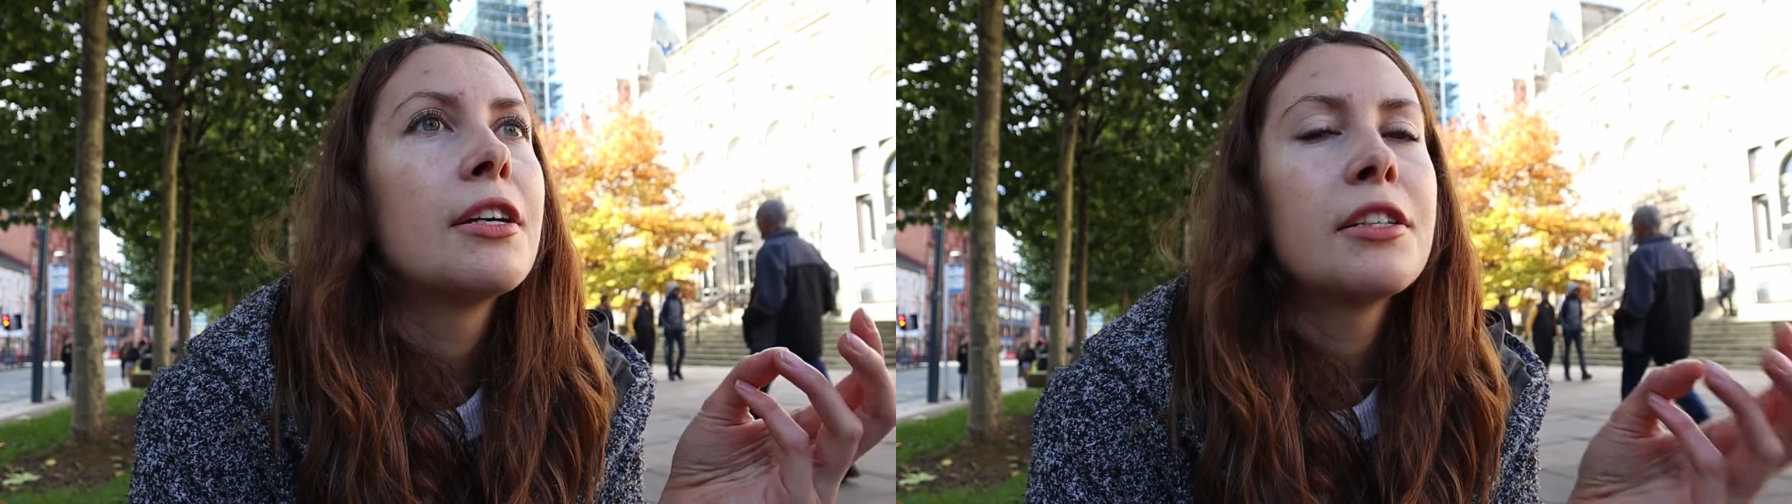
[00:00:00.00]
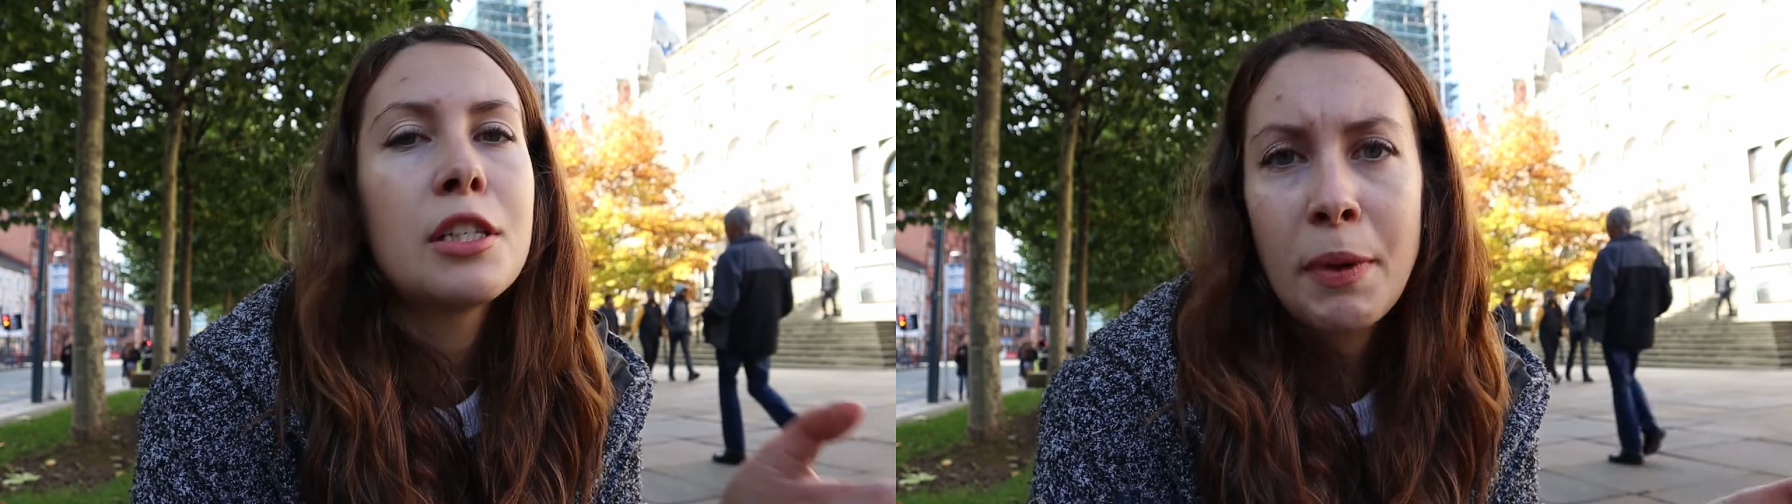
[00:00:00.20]

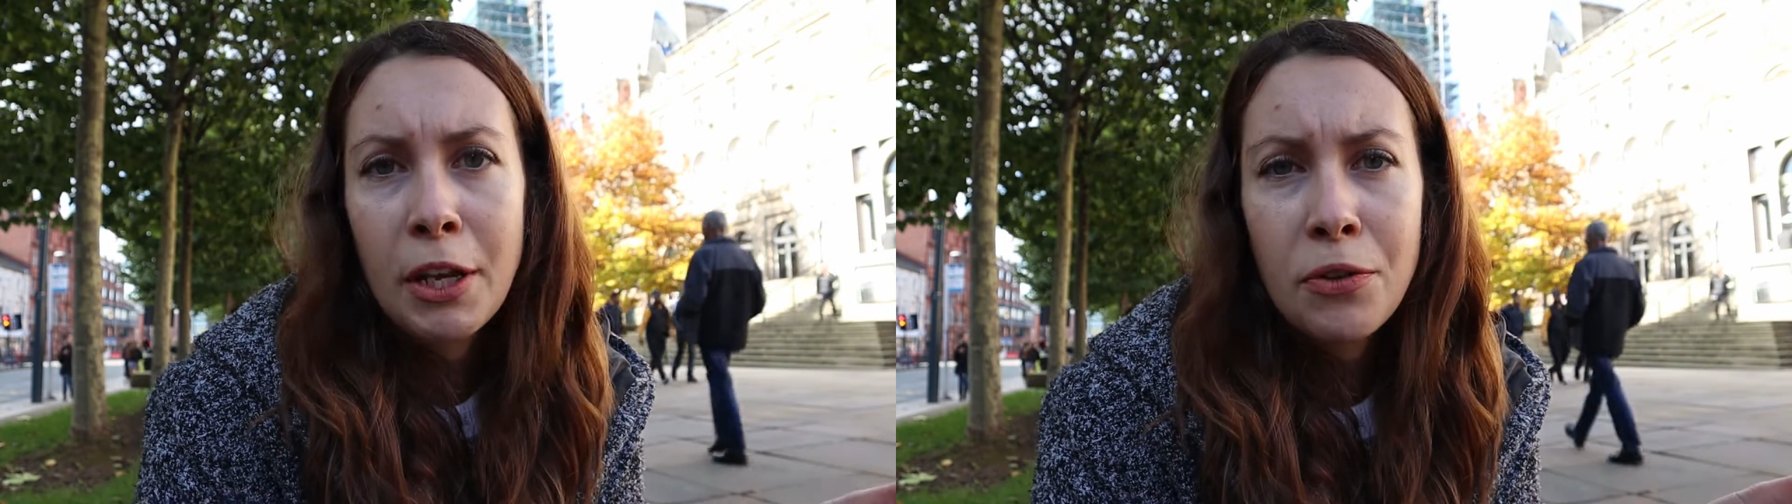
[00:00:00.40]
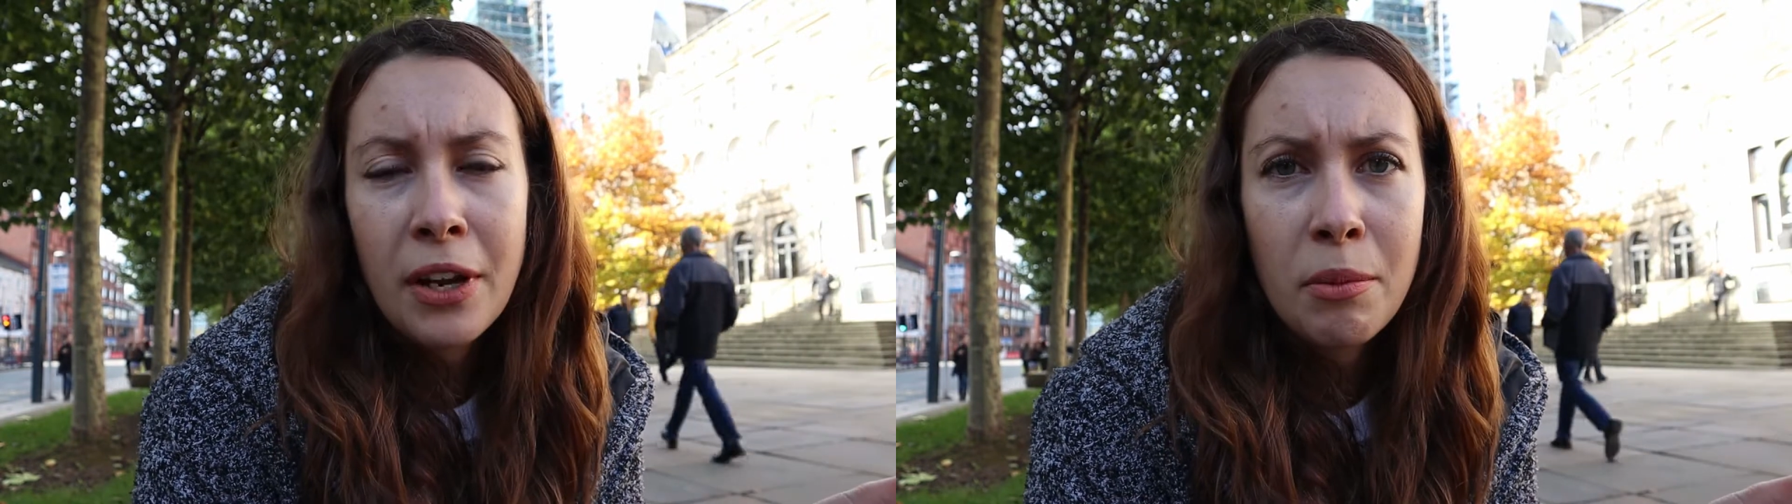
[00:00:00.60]

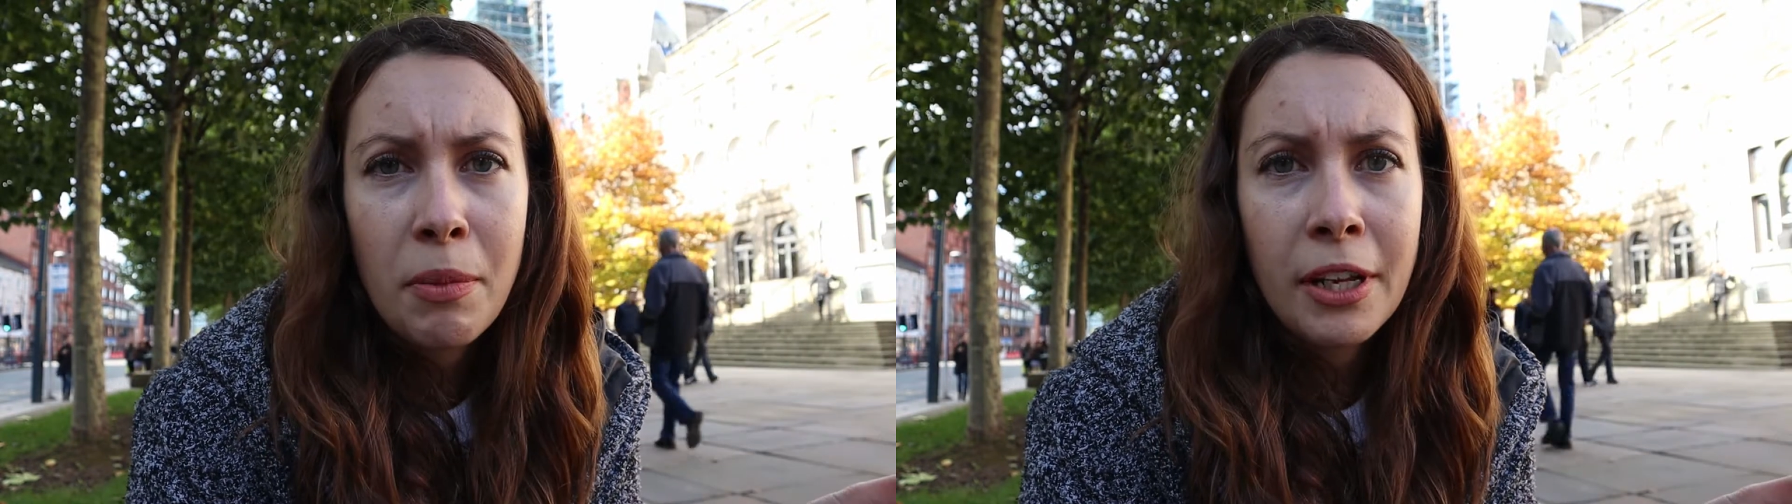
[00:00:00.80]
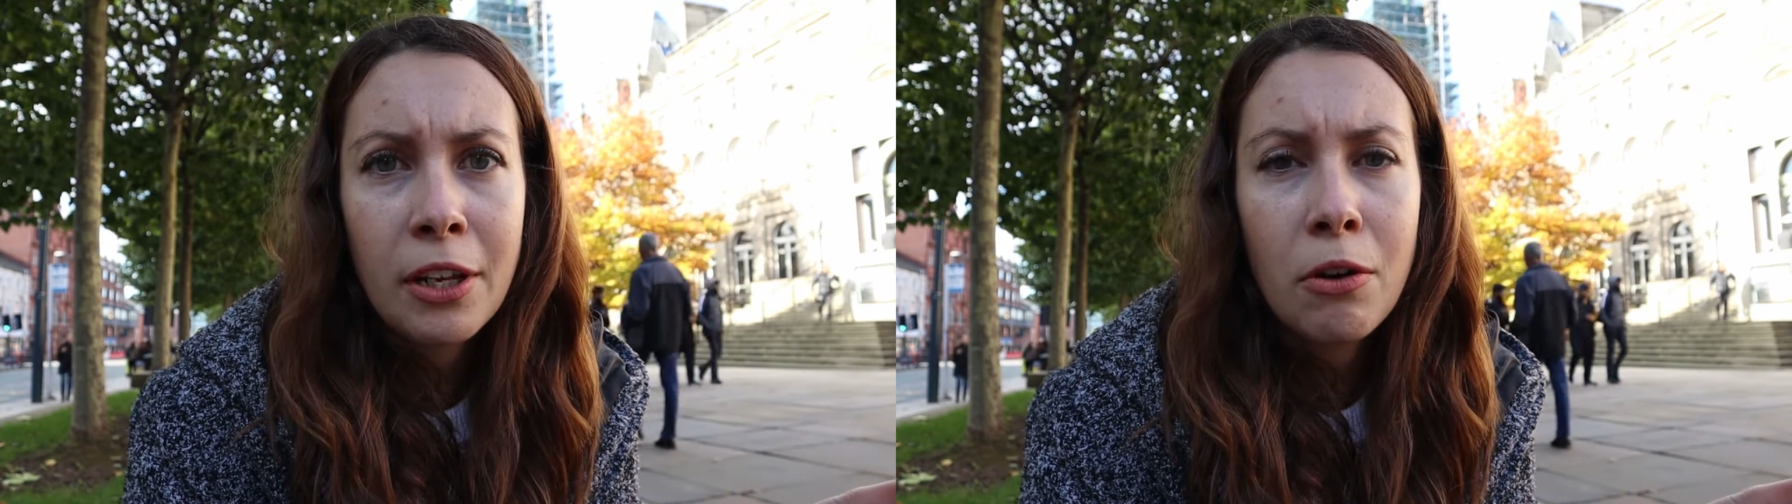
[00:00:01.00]
speak to
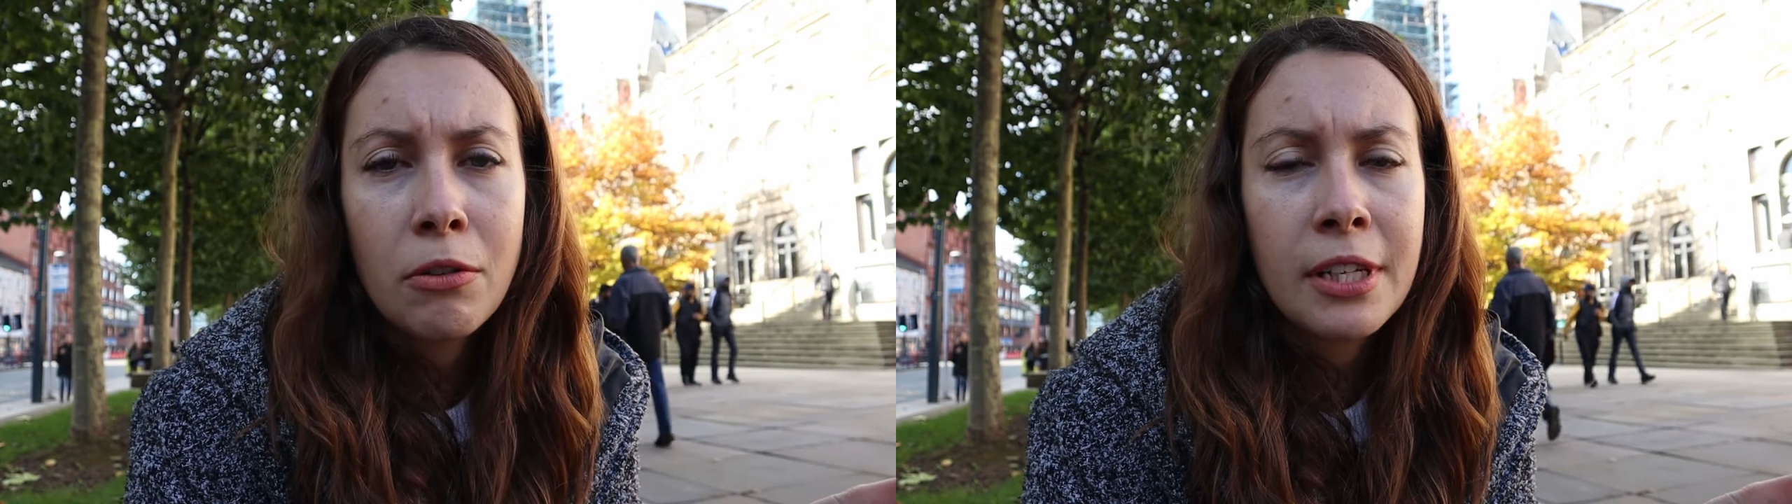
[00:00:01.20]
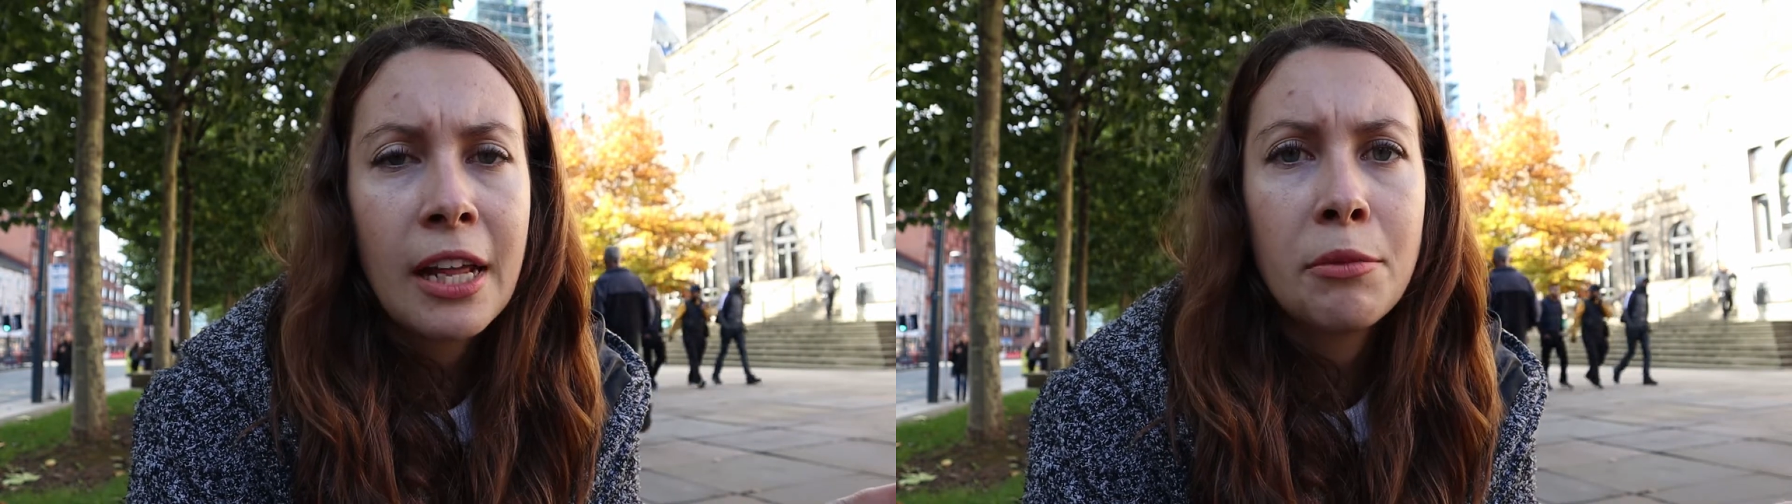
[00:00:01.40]
anybody or
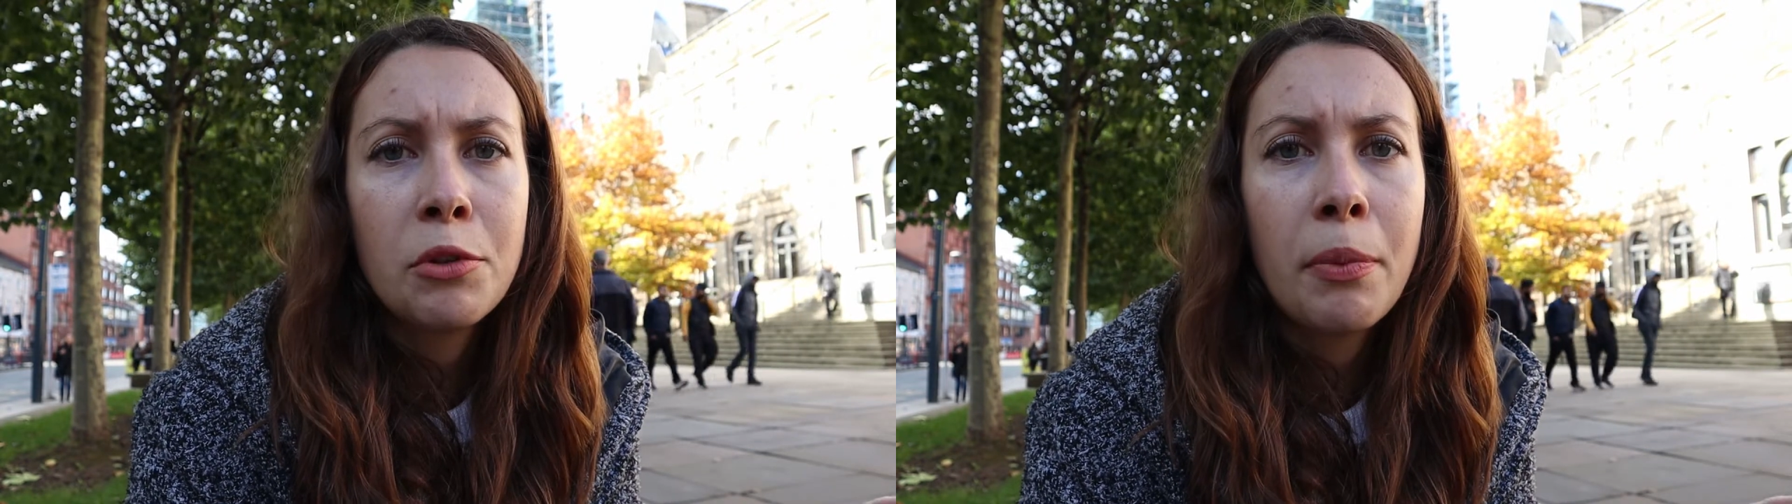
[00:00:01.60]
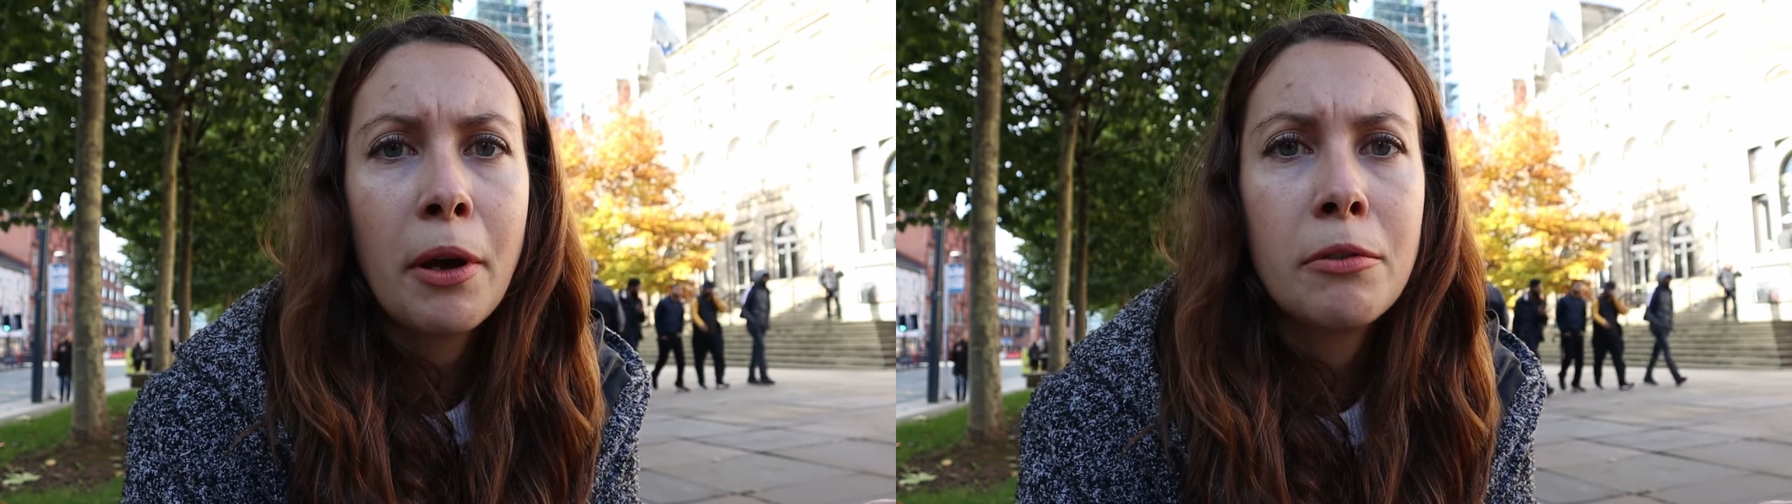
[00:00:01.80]
tell them
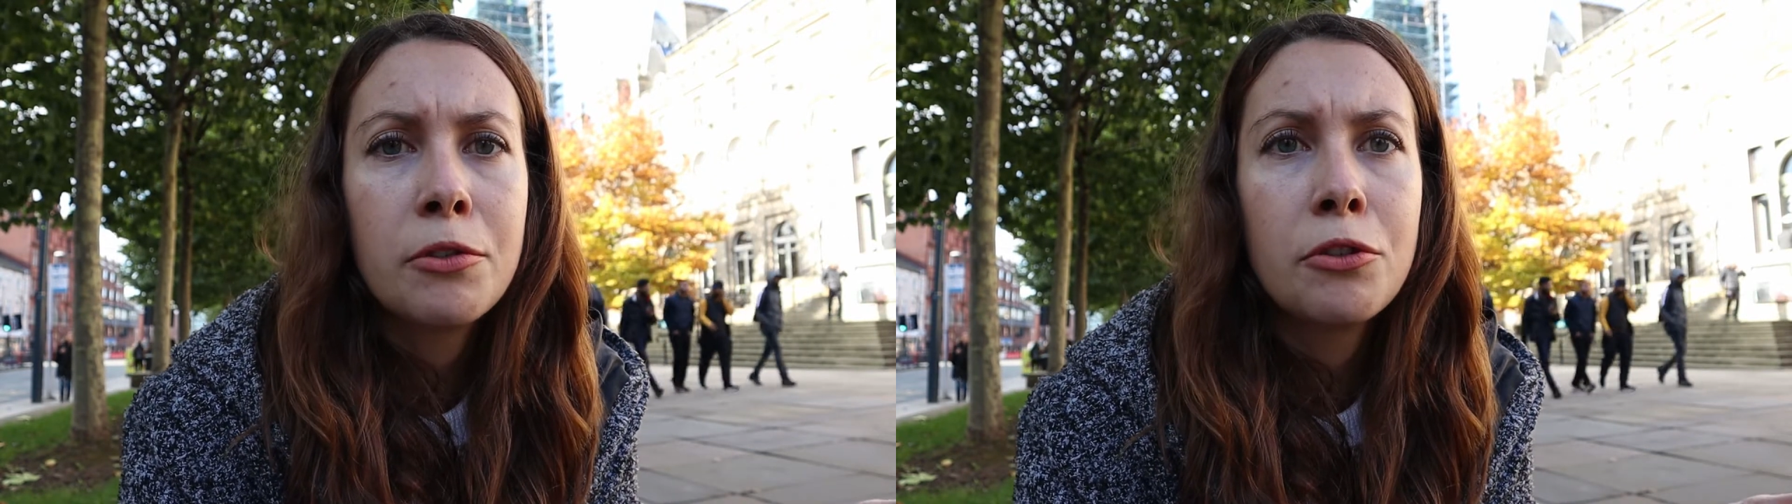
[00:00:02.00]
to pose.